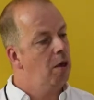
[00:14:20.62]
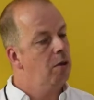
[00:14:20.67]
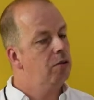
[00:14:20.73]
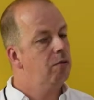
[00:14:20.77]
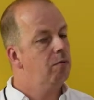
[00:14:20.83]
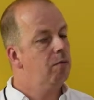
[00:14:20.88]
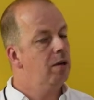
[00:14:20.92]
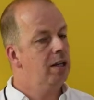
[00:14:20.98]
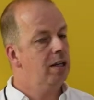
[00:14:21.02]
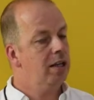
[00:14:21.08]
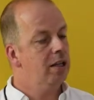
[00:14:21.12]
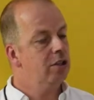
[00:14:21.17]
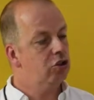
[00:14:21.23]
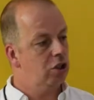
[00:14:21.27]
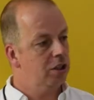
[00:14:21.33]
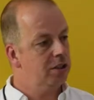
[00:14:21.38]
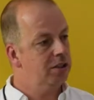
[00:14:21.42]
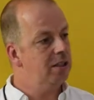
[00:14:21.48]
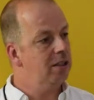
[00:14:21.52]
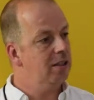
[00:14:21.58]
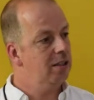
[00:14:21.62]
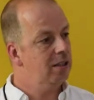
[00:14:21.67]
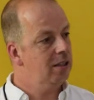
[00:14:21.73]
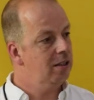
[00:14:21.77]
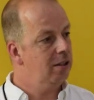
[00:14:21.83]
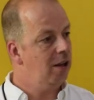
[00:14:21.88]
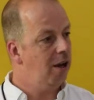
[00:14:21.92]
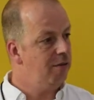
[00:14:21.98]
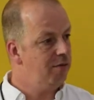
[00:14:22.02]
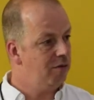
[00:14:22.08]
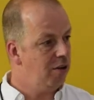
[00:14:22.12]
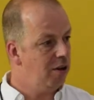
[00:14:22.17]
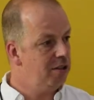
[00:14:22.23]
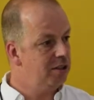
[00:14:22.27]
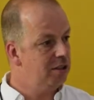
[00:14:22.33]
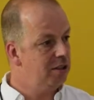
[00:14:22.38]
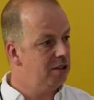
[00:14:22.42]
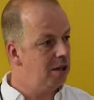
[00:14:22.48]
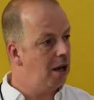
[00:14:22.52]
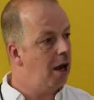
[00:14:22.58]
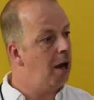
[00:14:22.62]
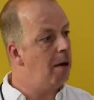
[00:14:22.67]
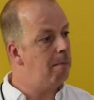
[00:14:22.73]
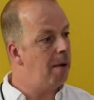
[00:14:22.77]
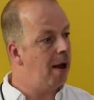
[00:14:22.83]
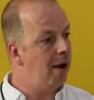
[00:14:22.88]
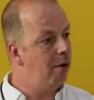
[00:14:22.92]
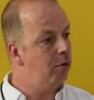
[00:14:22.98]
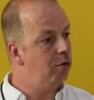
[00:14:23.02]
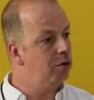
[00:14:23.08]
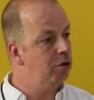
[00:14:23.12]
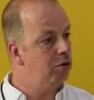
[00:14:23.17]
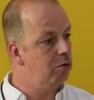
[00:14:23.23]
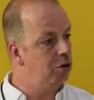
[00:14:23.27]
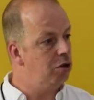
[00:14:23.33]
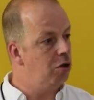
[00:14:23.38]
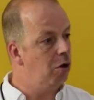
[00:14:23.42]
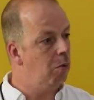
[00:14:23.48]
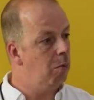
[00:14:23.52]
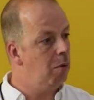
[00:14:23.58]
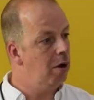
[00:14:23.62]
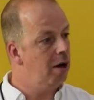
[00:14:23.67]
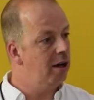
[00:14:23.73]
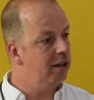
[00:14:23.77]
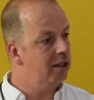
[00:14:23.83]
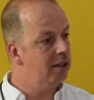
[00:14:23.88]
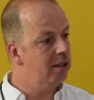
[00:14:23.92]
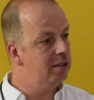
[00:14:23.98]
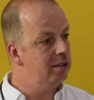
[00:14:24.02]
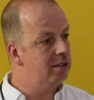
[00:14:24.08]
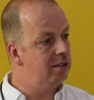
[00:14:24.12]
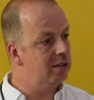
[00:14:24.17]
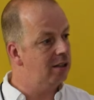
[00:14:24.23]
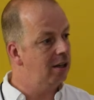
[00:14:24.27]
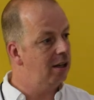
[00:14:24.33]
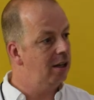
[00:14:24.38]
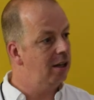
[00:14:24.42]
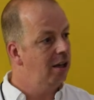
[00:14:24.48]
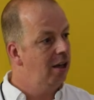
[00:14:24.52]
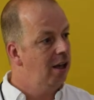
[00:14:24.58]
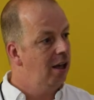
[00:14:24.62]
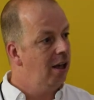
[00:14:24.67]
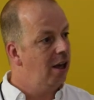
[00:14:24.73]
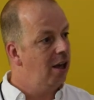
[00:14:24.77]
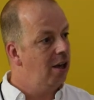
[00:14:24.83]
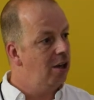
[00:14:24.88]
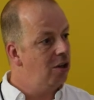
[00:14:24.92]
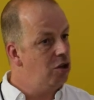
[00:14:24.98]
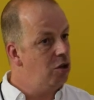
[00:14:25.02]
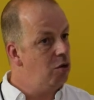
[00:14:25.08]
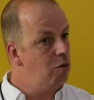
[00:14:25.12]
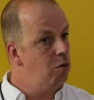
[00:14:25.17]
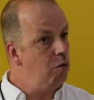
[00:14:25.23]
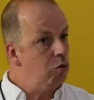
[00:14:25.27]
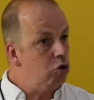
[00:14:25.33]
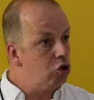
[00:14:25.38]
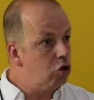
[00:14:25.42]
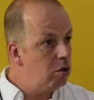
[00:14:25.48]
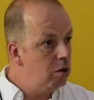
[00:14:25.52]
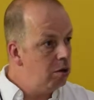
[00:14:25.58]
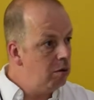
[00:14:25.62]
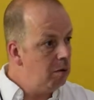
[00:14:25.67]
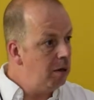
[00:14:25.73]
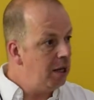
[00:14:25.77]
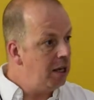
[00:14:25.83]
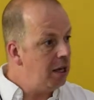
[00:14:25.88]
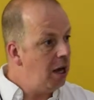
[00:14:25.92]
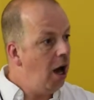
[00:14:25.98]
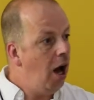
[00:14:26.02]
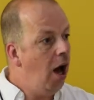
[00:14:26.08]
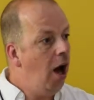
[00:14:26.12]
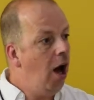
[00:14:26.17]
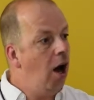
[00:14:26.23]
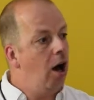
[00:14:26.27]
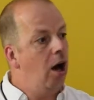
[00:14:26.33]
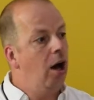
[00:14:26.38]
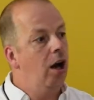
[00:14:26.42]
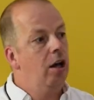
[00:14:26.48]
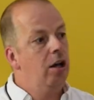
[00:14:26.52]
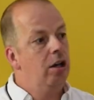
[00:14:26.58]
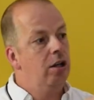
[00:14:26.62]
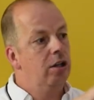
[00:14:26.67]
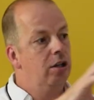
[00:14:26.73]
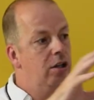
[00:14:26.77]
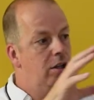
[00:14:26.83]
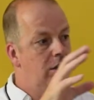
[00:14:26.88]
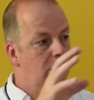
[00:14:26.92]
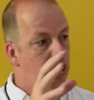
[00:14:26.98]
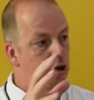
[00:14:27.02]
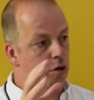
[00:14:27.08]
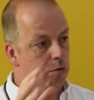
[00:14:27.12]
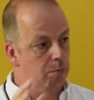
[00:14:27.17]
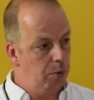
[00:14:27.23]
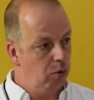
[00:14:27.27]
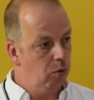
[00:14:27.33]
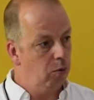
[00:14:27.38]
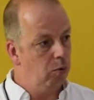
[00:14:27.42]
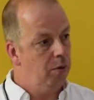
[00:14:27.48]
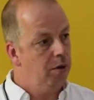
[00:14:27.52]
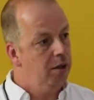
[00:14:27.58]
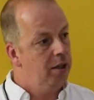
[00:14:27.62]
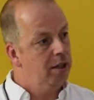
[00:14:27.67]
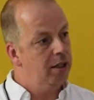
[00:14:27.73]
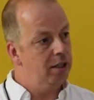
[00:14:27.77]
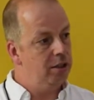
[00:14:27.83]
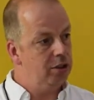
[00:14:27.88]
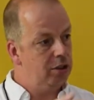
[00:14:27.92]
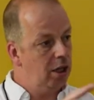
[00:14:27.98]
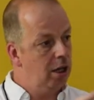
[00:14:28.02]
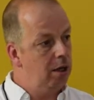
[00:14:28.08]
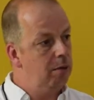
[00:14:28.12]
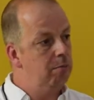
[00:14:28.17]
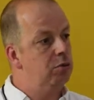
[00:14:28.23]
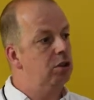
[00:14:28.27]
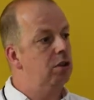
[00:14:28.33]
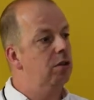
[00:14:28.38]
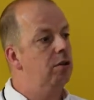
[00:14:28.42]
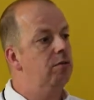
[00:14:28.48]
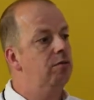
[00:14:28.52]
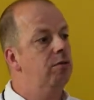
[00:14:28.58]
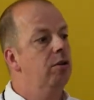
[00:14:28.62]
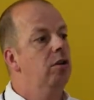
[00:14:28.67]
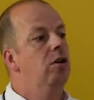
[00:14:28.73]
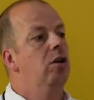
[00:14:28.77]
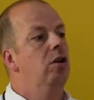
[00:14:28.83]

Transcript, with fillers: The really interesting thing that I find about you and your work is that you truly are global in terms of